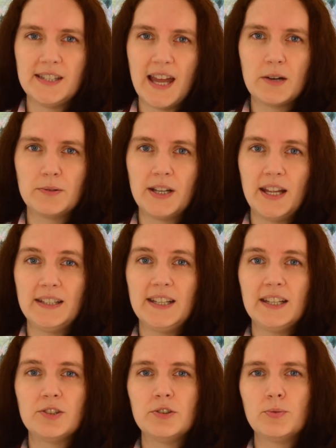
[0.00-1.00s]
down and
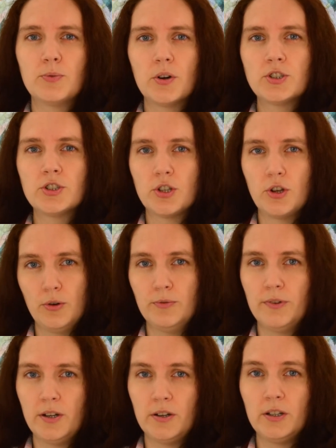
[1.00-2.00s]
they could watch
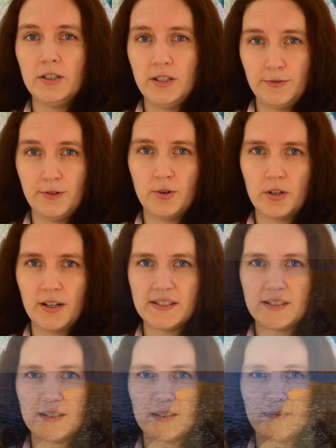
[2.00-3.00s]
over the forest.